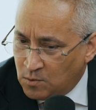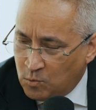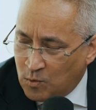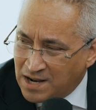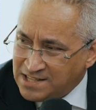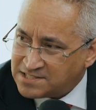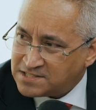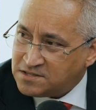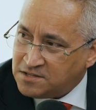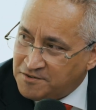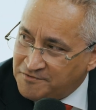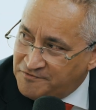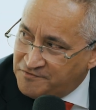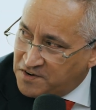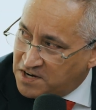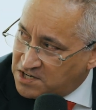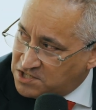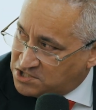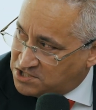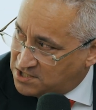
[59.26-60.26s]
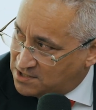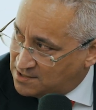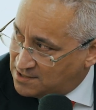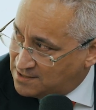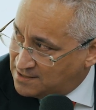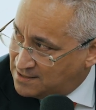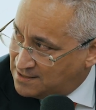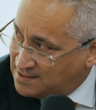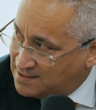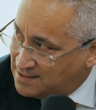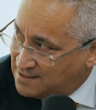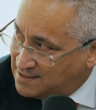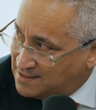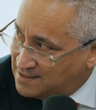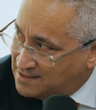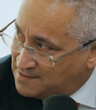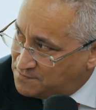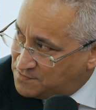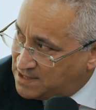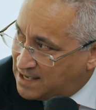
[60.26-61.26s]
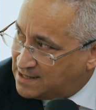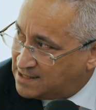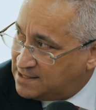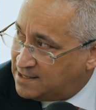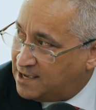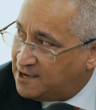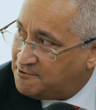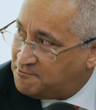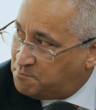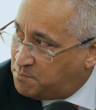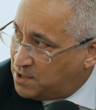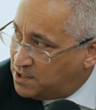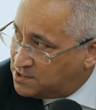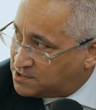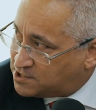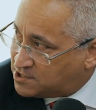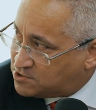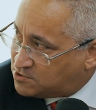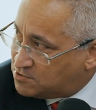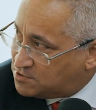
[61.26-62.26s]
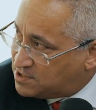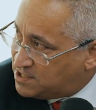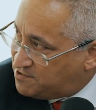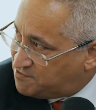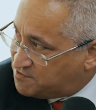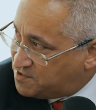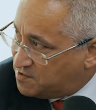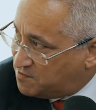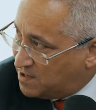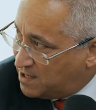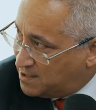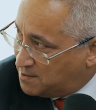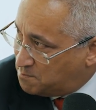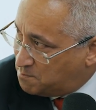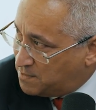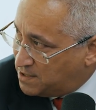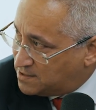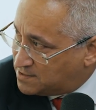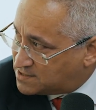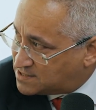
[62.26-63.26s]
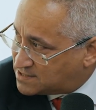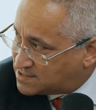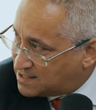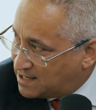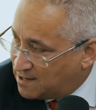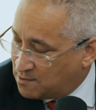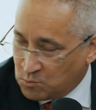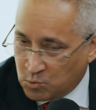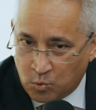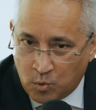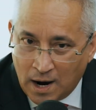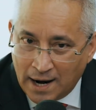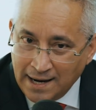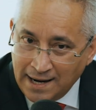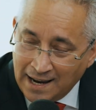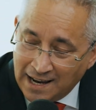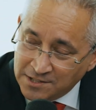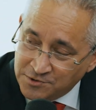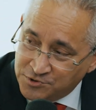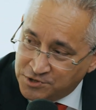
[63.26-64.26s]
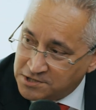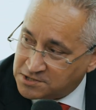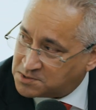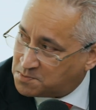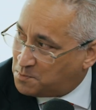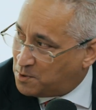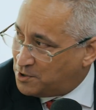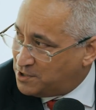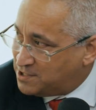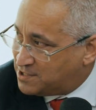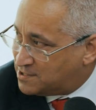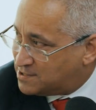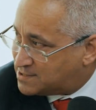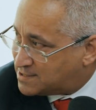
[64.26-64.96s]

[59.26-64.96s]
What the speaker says: What's the vision that gave birth to Reef Developments and why at this point